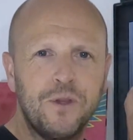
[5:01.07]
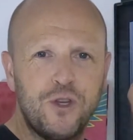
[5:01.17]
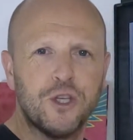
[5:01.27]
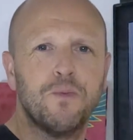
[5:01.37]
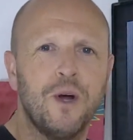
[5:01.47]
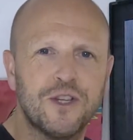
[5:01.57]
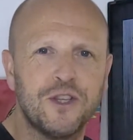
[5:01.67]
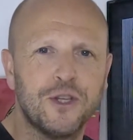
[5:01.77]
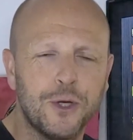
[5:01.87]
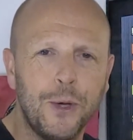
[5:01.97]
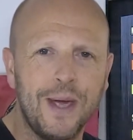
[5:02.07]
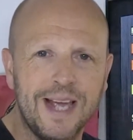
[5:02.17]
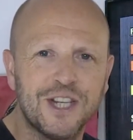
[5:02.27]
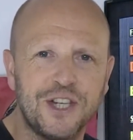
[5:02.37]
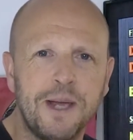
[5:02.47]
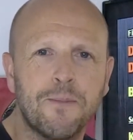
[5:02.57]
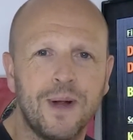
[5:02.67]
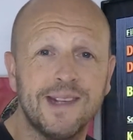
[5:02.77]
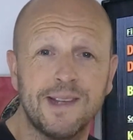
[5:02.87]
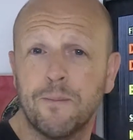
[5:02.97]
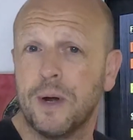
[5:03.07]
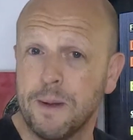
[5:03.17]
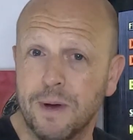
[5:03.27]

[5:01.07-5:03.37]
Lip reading: just watched the 2 HD prints and pretty